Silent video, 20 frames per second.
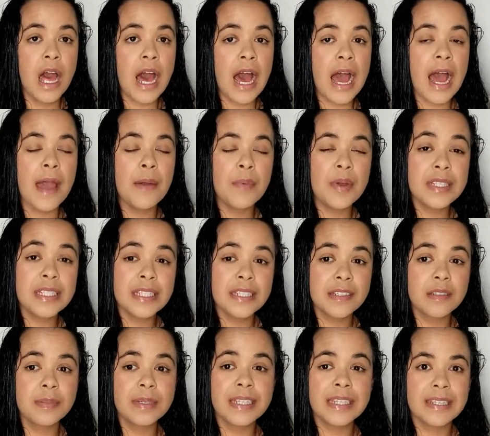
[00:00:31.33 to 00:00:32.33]
I went a
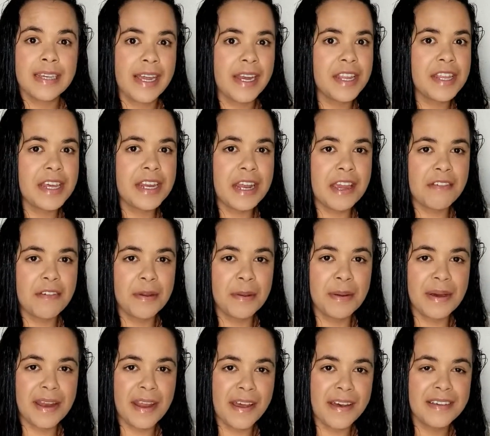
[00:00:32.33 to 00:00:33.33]
little bit later than
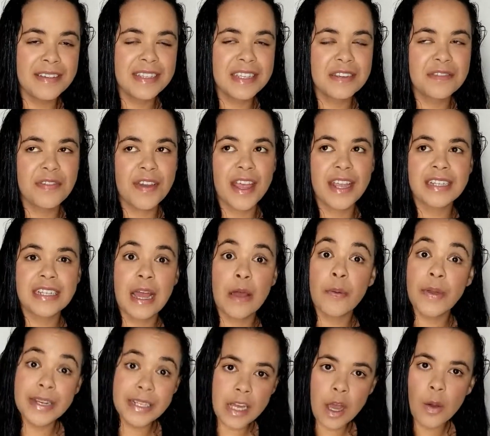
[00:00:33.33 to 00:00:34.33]
everyone else. In fact, I
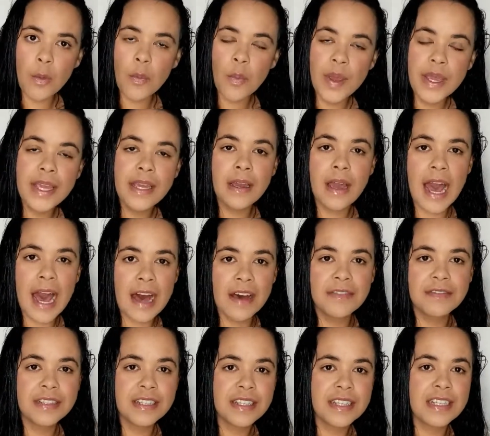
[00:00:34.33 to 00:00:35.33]
went a week
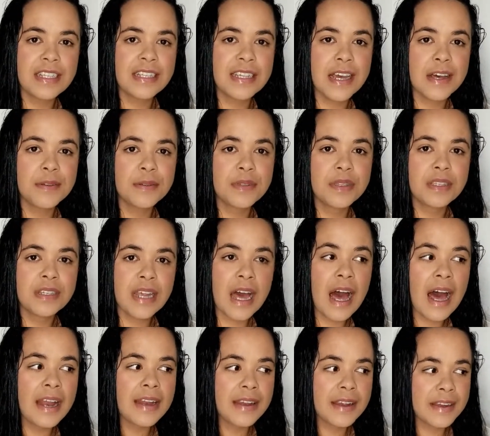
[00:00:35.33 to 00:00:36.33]
after the sale
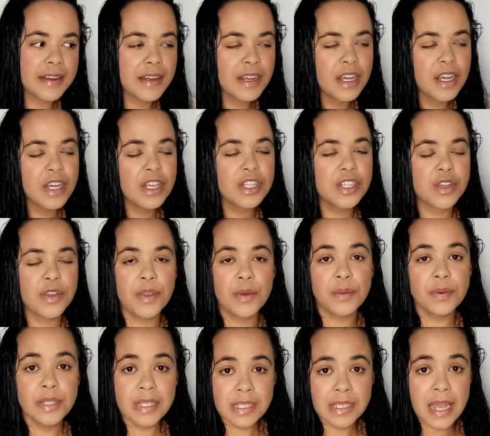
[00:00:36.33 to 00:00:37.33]
started. So there
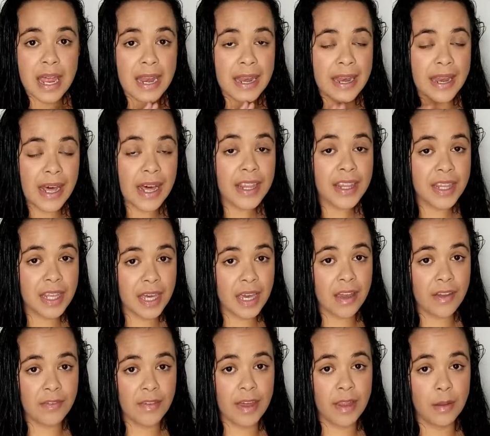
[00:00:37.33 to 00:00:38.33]
was nothing
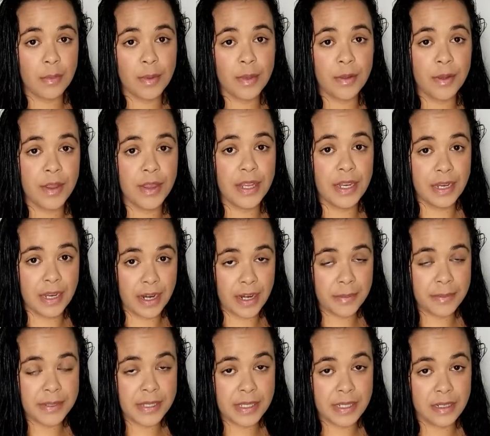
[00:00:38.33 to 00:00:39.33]
available on the
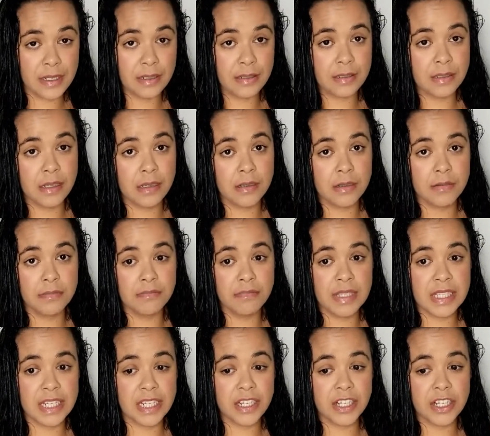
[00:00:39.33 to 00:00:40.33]
90%
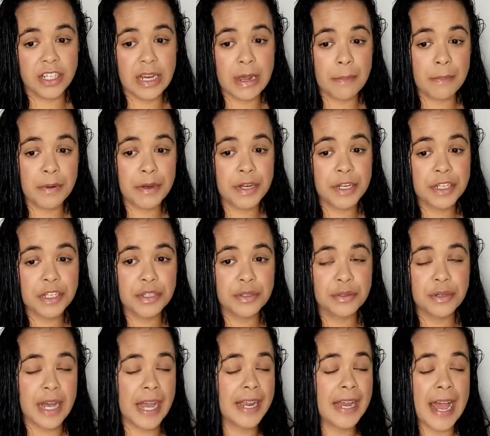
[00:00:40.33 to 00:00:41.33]
section, I'm pretty
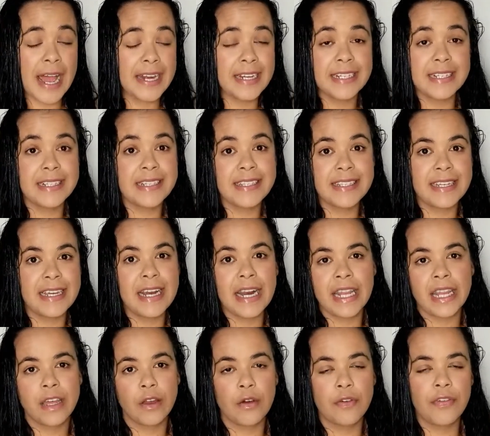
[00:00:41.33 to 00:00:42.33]
sure. I, I didn't see
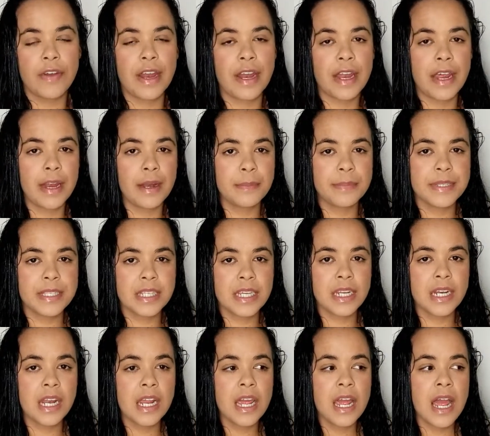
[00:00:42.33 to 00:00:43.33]
anything off at 90%.